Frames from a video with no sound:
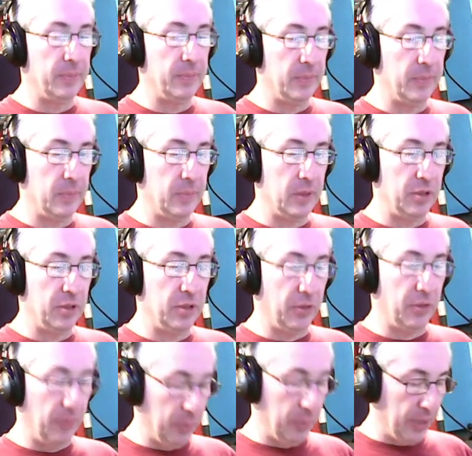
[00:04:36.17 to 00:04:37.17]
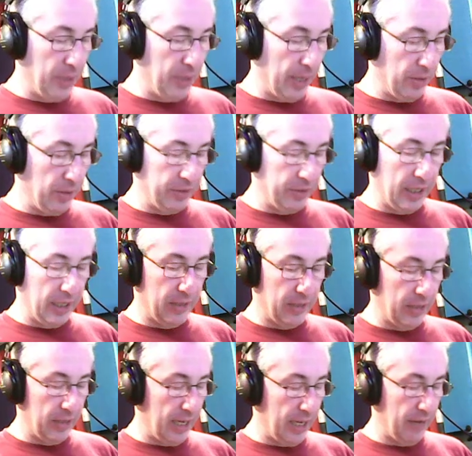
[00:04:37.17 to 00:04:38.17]
So if I put that all together, I
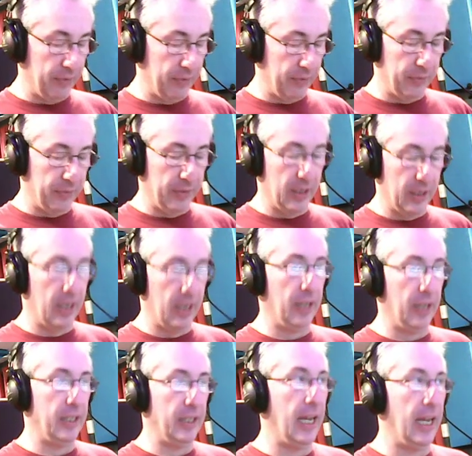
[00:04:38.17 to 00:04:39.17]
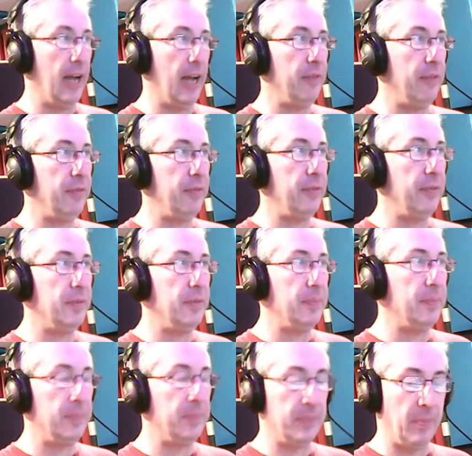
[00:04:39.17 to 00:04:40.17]
have the F,
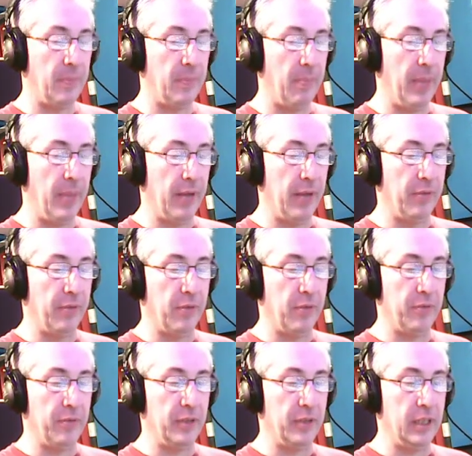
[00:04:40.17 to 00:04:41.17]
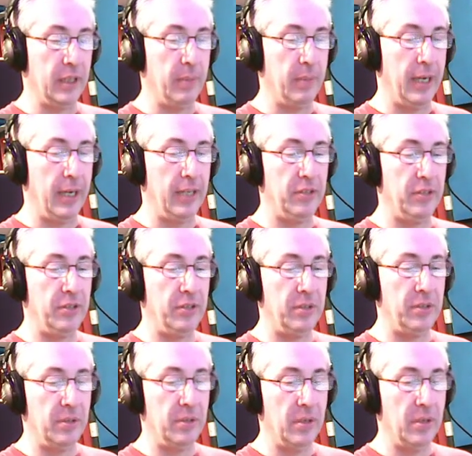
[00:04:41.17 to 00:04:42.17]
F over E bass,
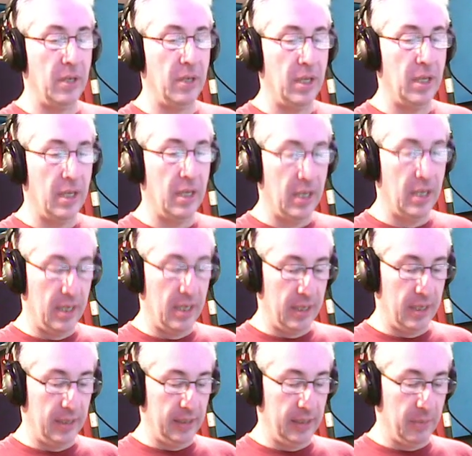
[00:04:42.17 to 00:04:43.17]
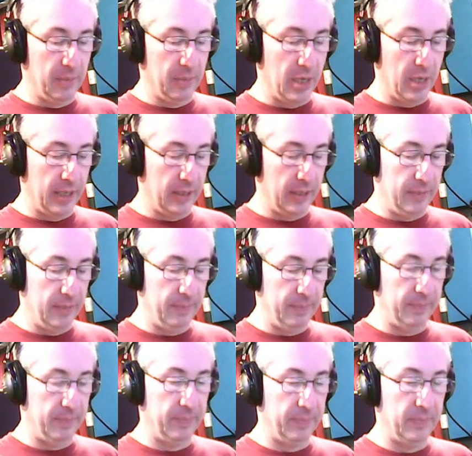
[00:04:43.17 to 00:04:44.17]
D minor
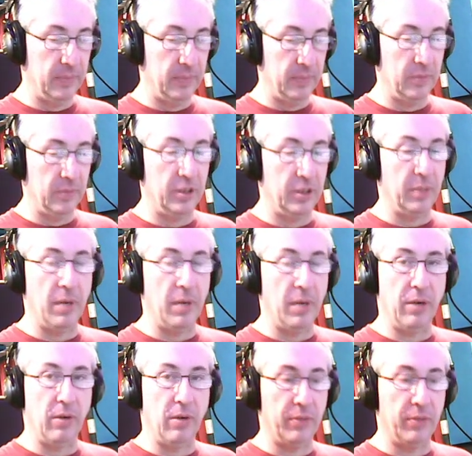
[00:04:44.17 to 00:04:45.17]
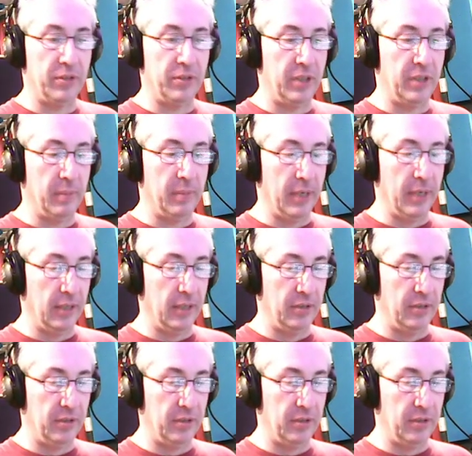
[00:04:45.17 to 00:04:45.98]
over C bass.